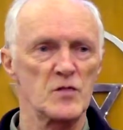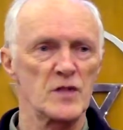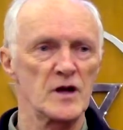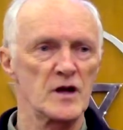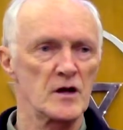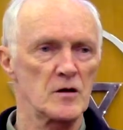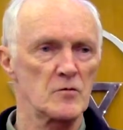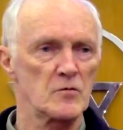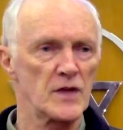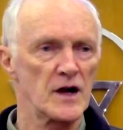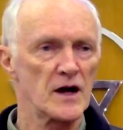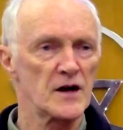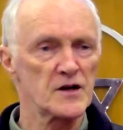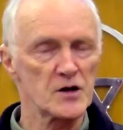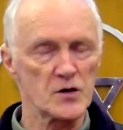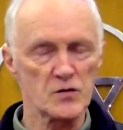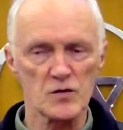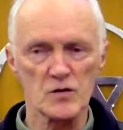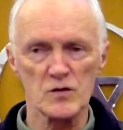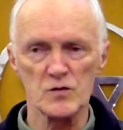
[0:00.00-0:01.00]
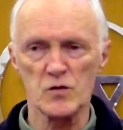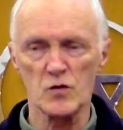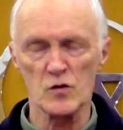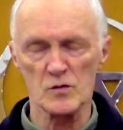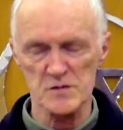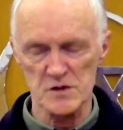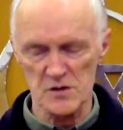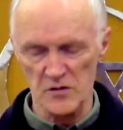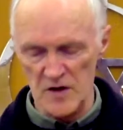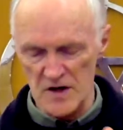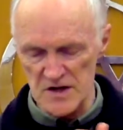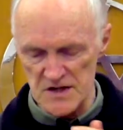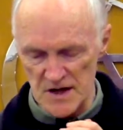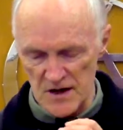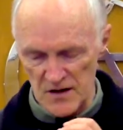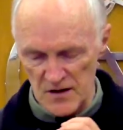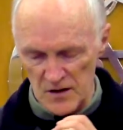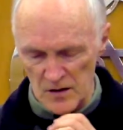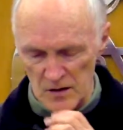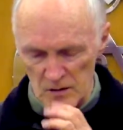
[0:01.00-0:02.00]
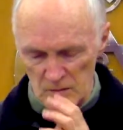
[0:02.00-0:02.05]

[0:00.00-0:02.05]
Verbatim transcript: being but different forms of each other.